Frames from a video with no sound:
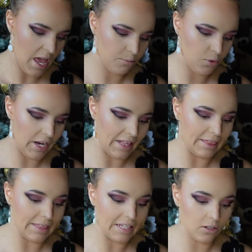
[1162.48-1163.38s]
and put a
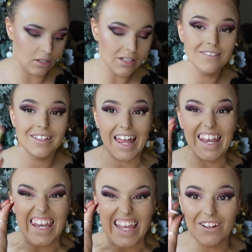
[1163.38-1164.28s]
little
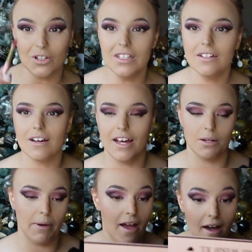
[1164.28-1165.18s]

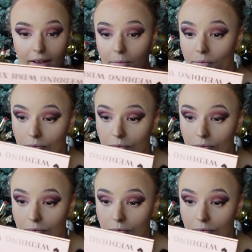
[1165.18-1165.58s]
under my eye.